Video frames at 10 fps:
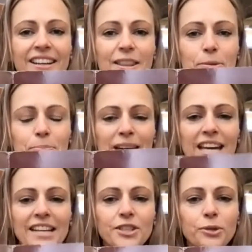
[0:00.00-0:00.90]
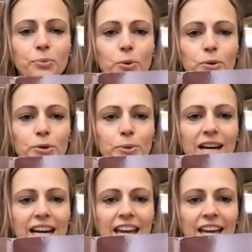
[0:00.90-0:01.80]
The bear just walked
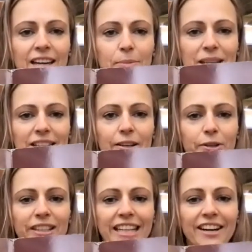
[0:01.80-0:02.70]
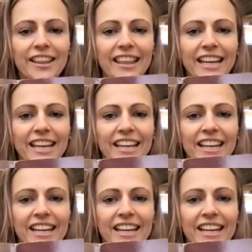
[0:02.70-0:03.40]
away, a bit lonely, I think.